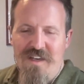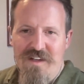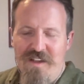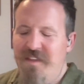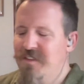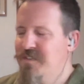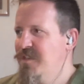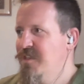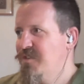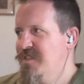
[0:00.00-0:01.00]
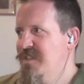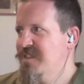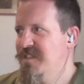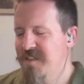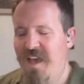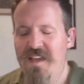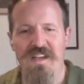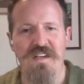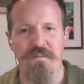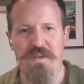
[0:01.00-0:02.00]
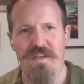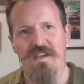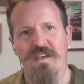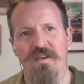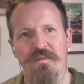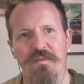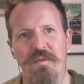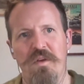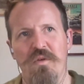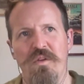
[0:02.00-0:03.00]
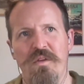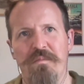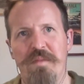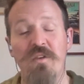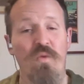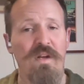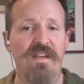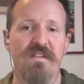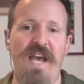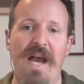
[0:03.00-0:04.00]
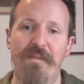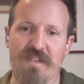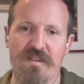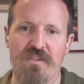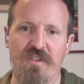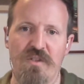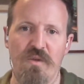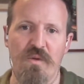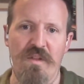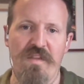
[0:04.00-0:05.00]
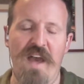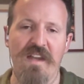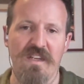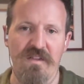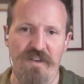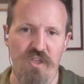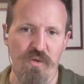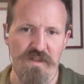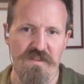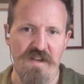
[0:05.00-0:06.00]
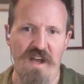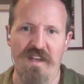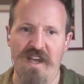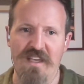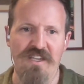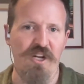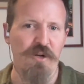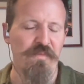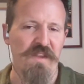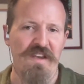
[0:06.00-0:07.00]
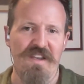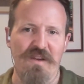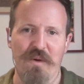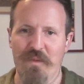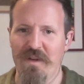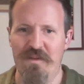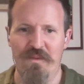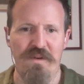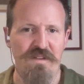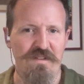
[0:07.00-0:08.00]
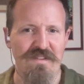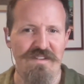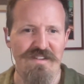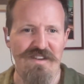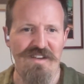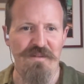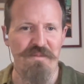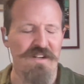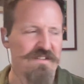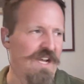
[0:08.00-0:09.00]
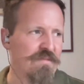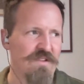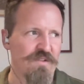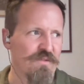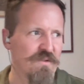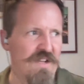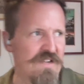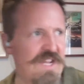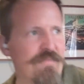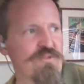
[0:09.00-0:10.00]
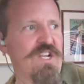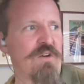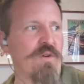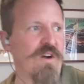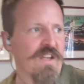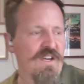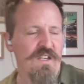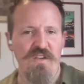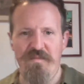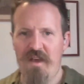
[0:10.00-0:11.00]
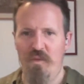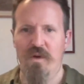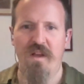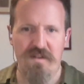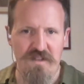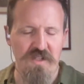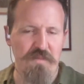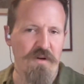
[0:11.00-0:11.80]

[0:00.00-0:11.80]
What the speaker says: and I think to that end, and being being really adaptive to that individual. It's not like, what is, I'm going to adapt or say it wrong. You've met one autistic